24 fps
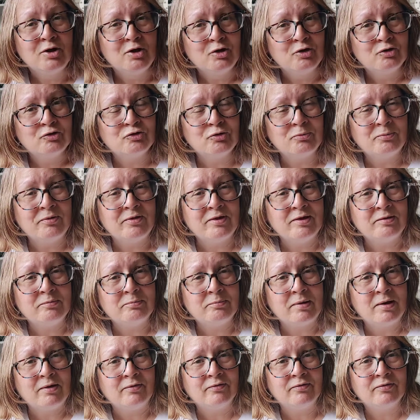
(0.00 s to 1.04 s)
Some of these
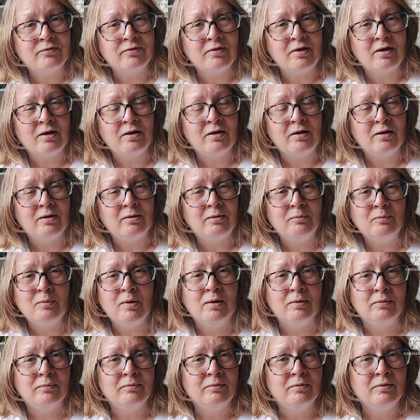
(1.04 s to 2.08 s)
plants are,
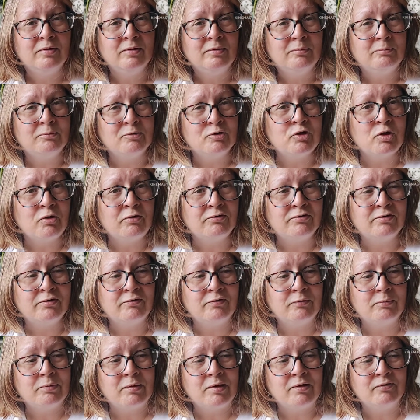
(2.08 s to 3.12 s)
well, majority of
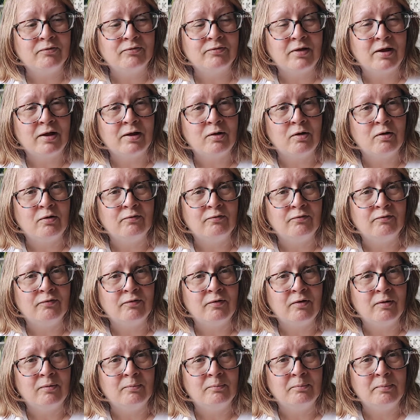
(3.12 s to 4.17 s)
the plants I got
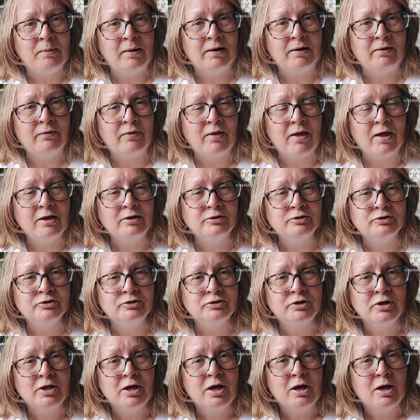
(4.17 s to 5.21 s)
from Bangladesh.
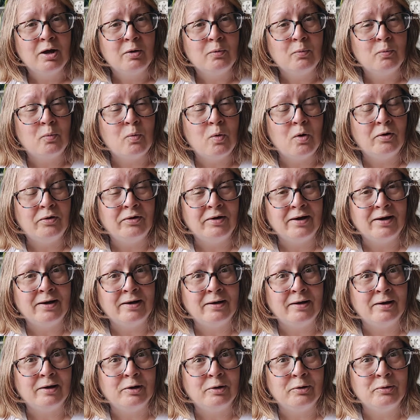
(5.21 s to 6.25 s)
One
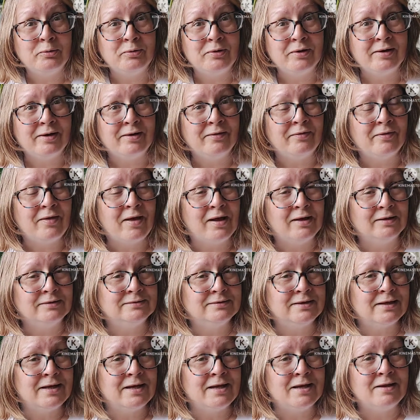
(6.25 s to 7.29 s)
included in that
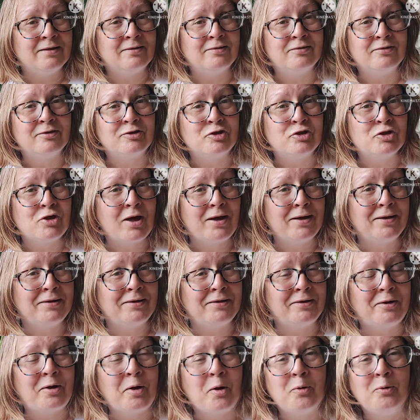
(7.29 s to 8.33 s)
is the
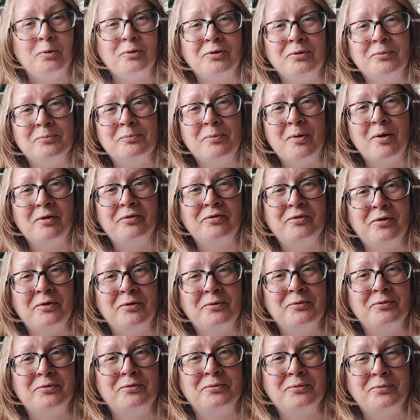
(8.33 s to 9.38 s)
Giant Golden
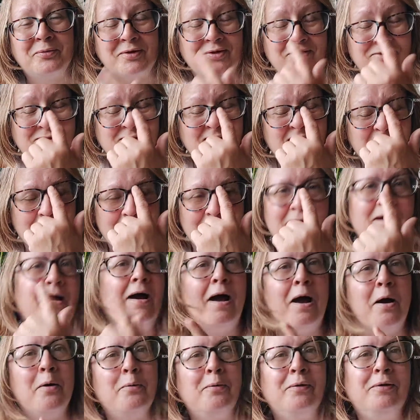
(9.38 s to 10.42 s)
Pothos, which
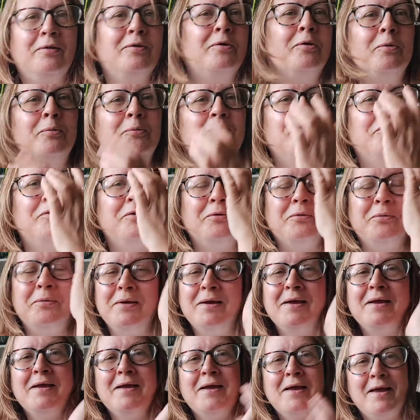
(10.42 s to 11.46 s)
I will come to
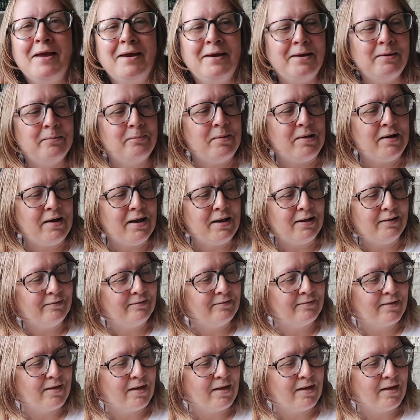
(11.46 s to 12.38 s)
in a minute.